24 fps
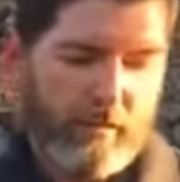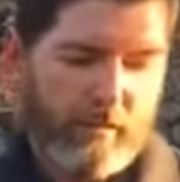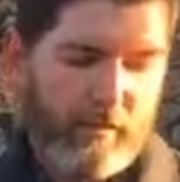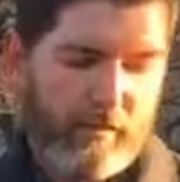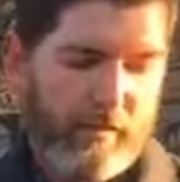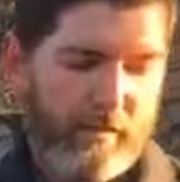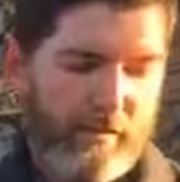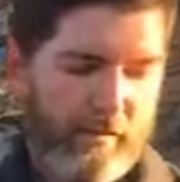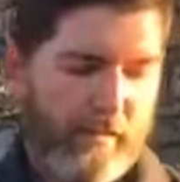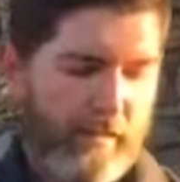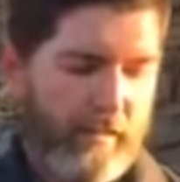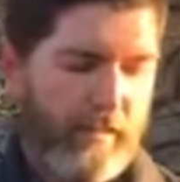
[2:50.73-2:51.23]

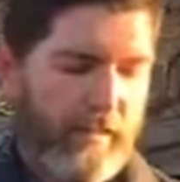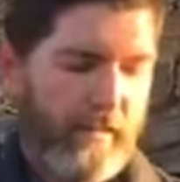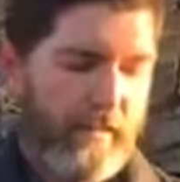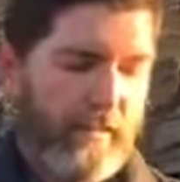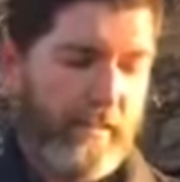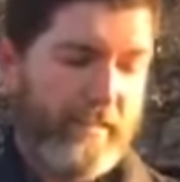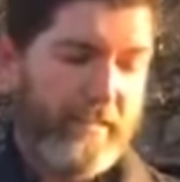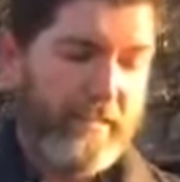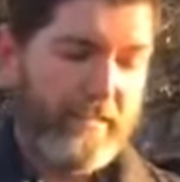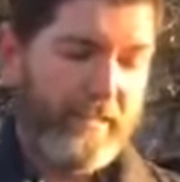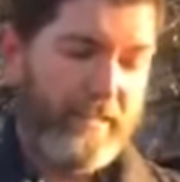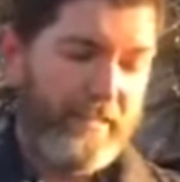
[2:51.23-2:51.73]
His
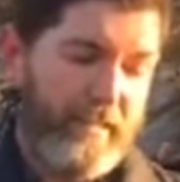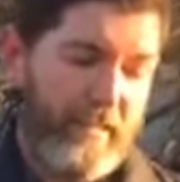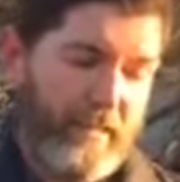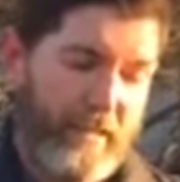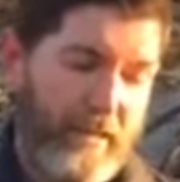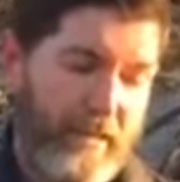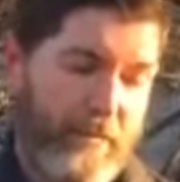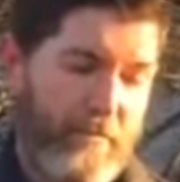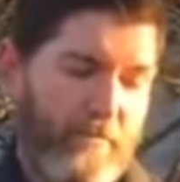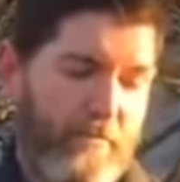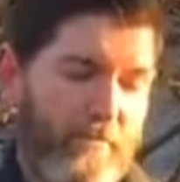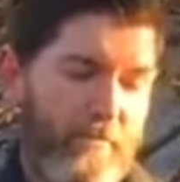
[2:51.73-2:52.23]

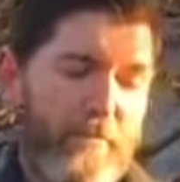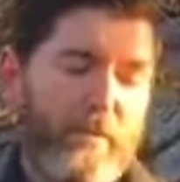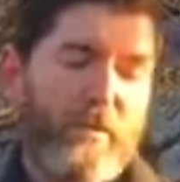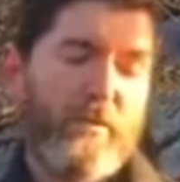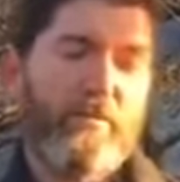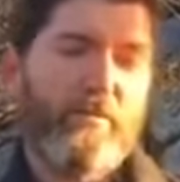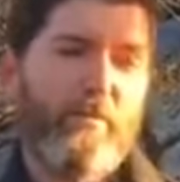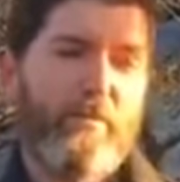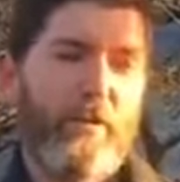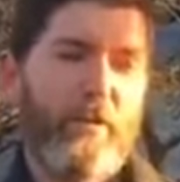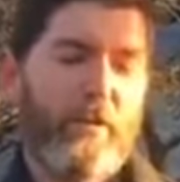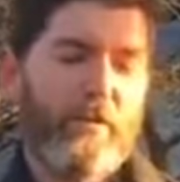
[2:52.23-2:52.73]

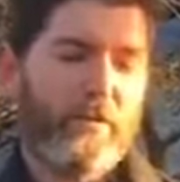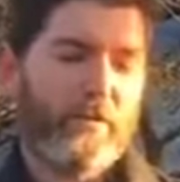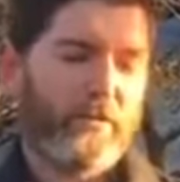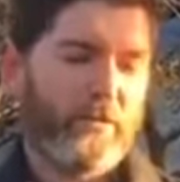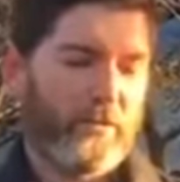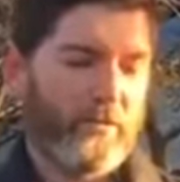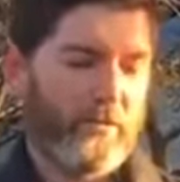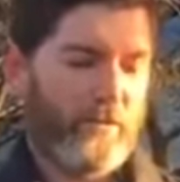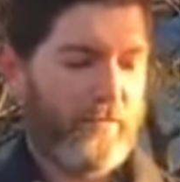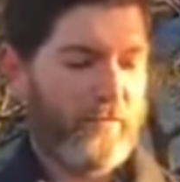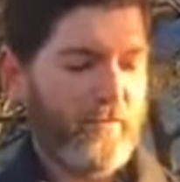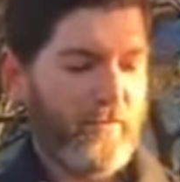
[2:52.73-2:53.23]

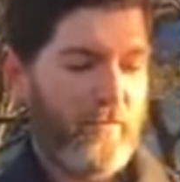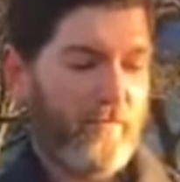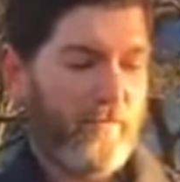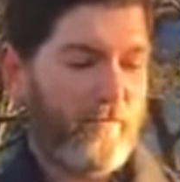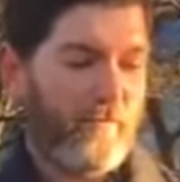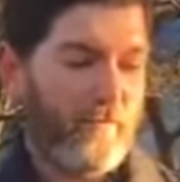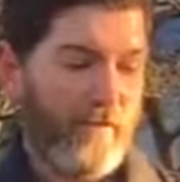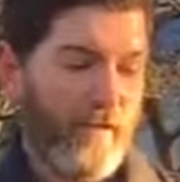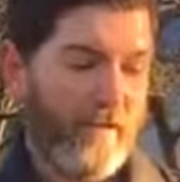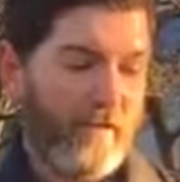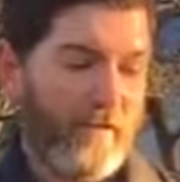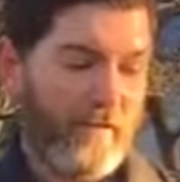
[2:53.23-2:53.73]
partial
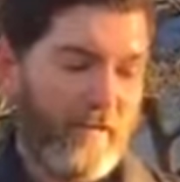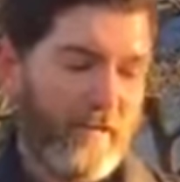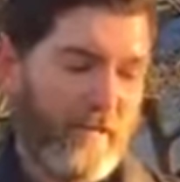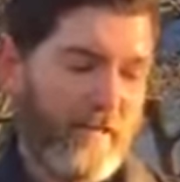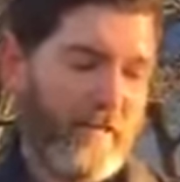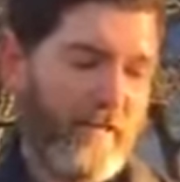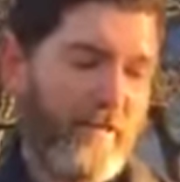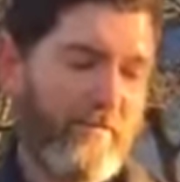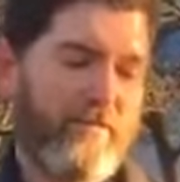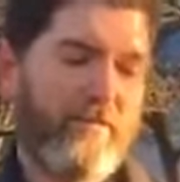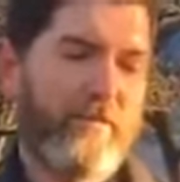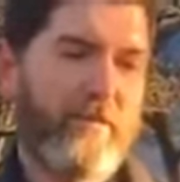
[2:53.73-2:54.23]
fund
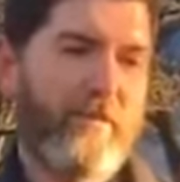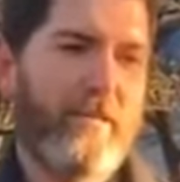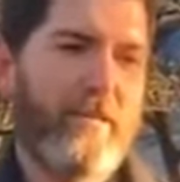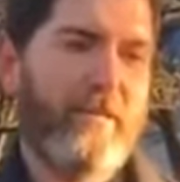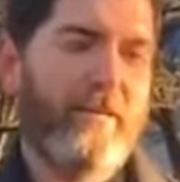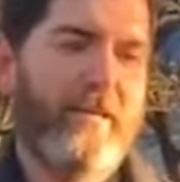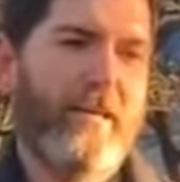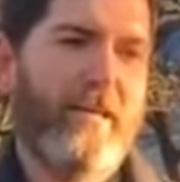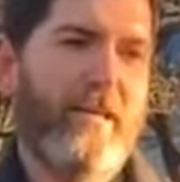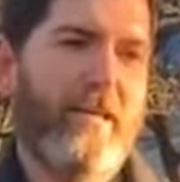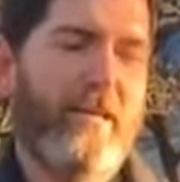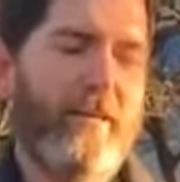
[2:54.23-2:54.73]
of
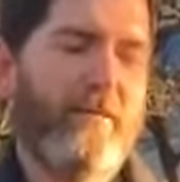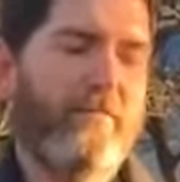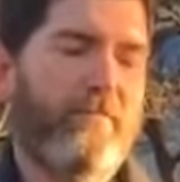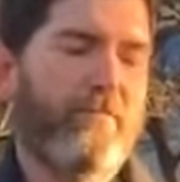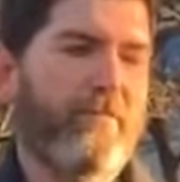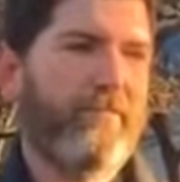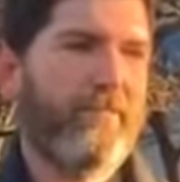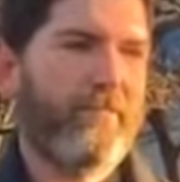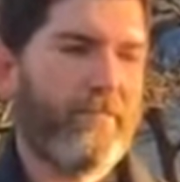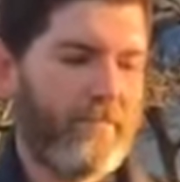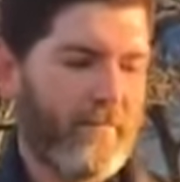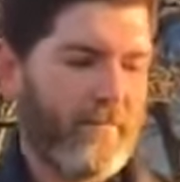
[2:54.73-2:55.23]
the
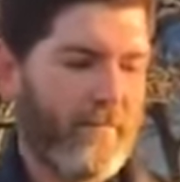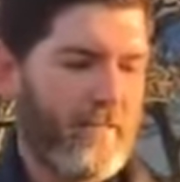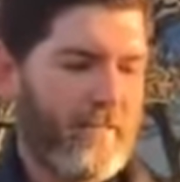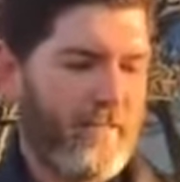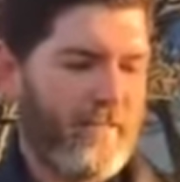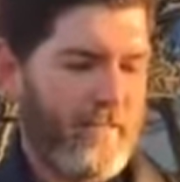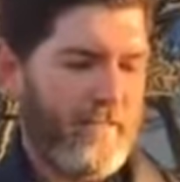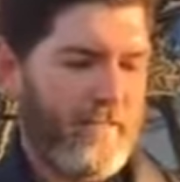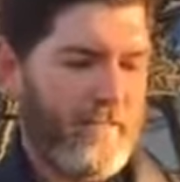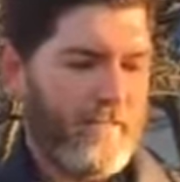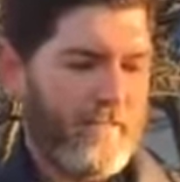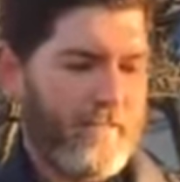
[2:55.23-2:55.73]

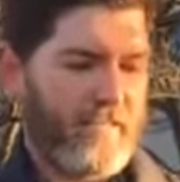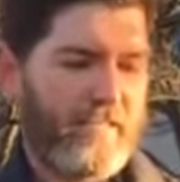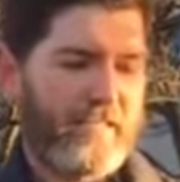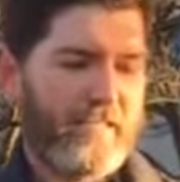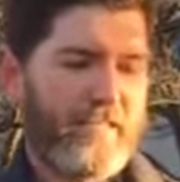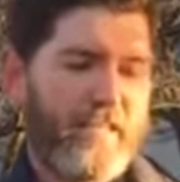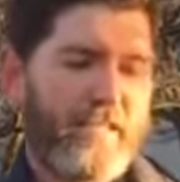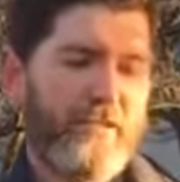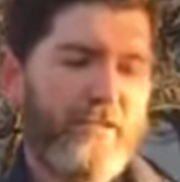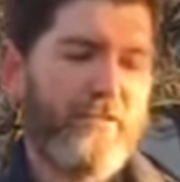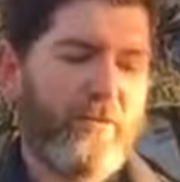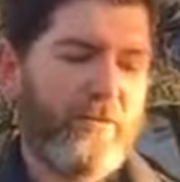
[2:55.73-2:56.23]

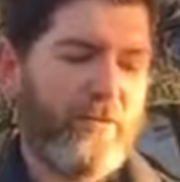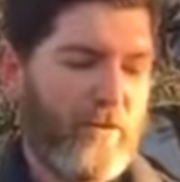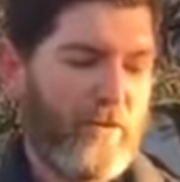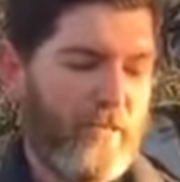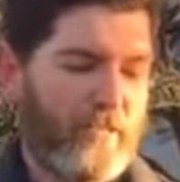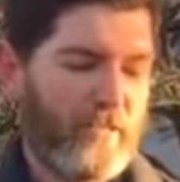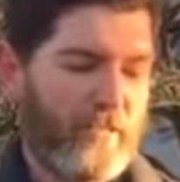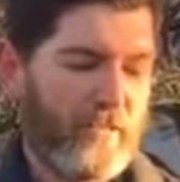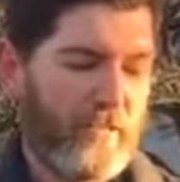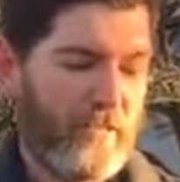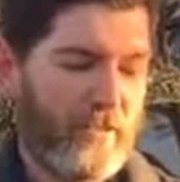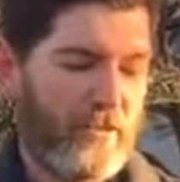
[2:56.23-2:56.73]
continuing
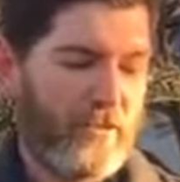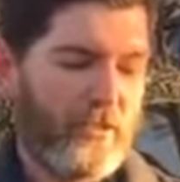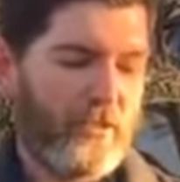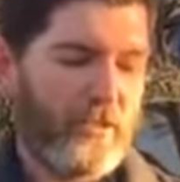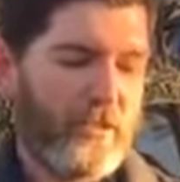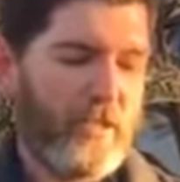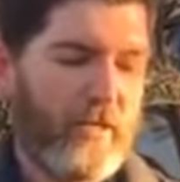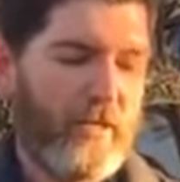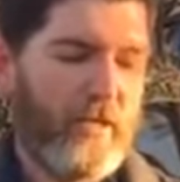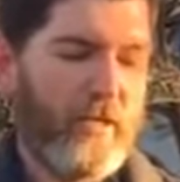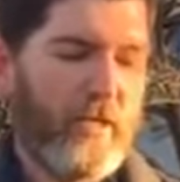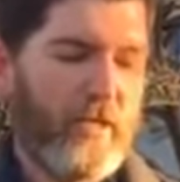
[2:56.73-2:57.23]

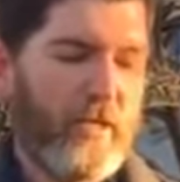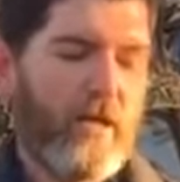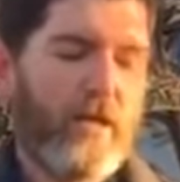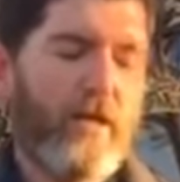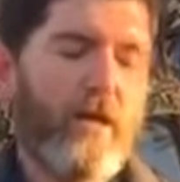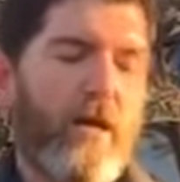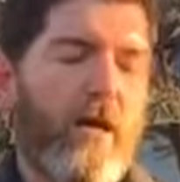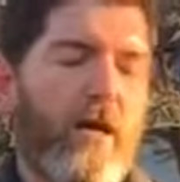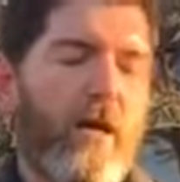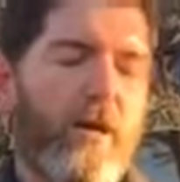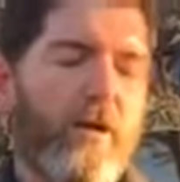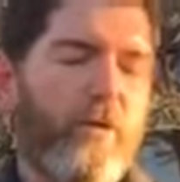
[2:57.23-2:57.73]
resolution
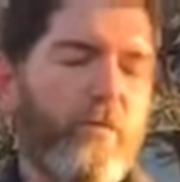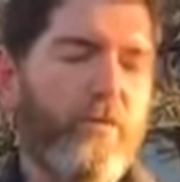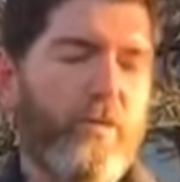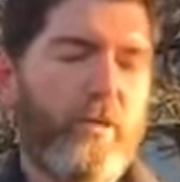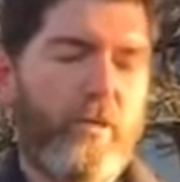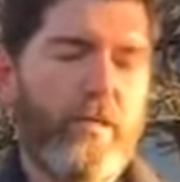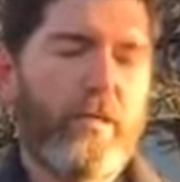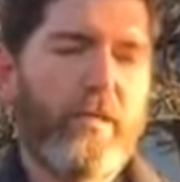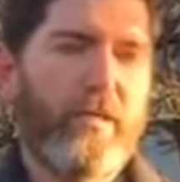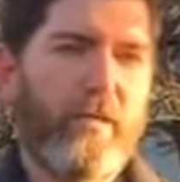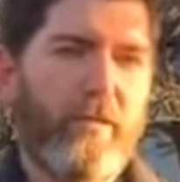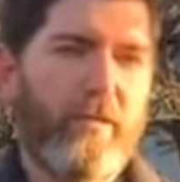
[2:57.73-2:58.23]

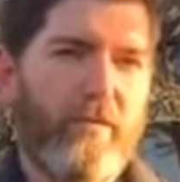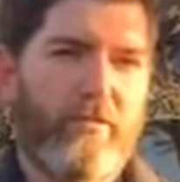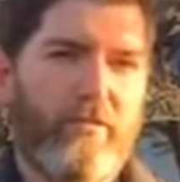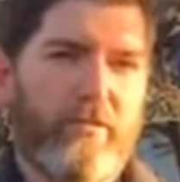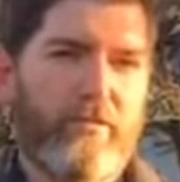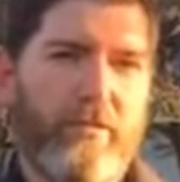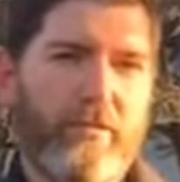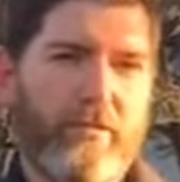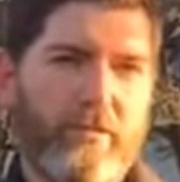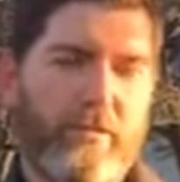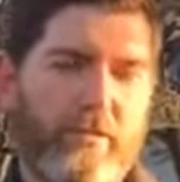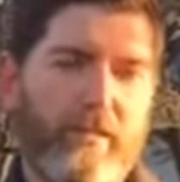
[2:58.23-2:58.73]
only
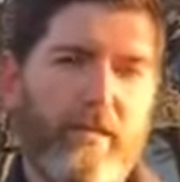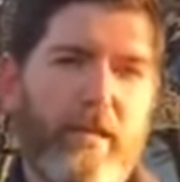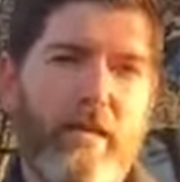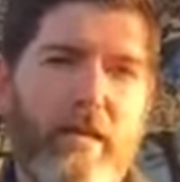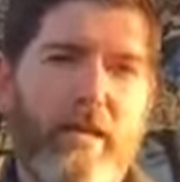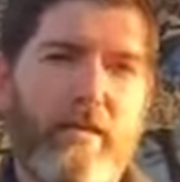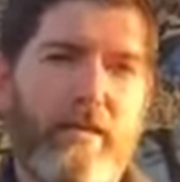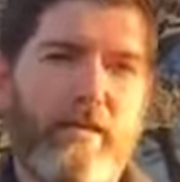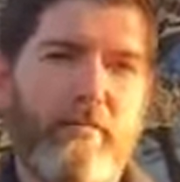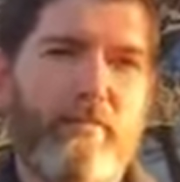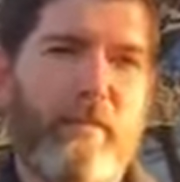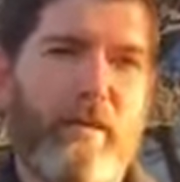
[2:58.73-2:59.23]
covers the
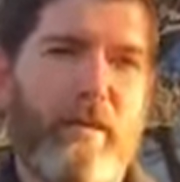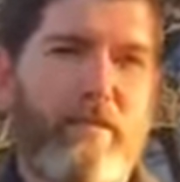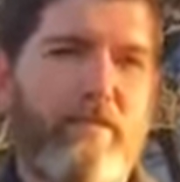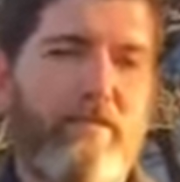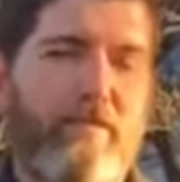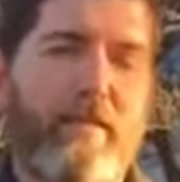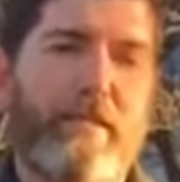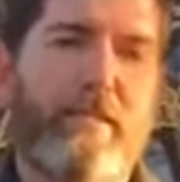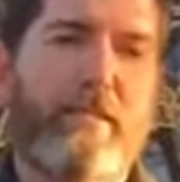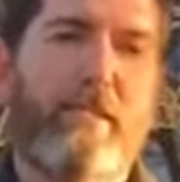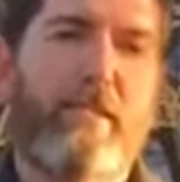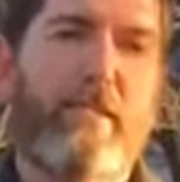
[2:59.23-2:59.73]
health
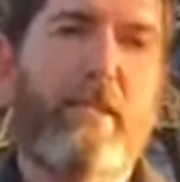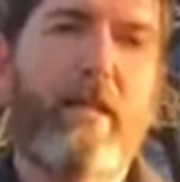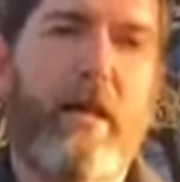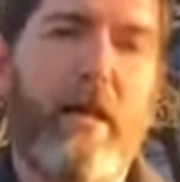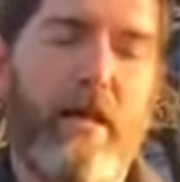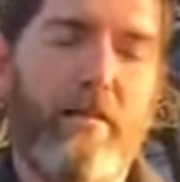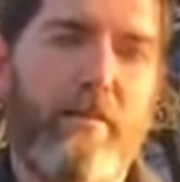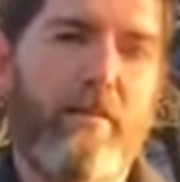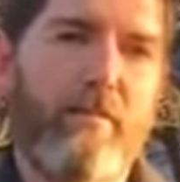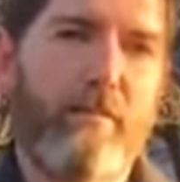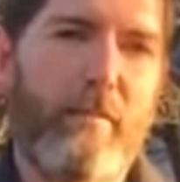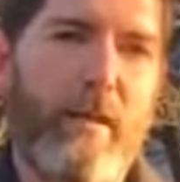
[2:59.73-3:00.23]
benefits and
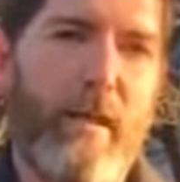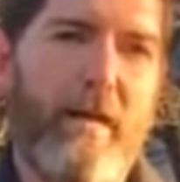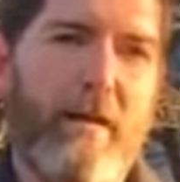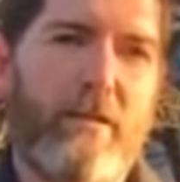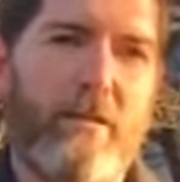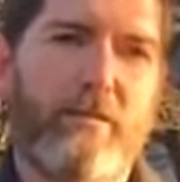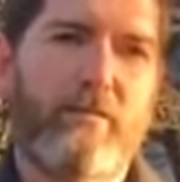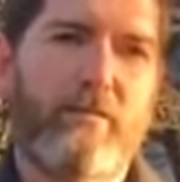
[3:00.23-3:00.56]
not the miners'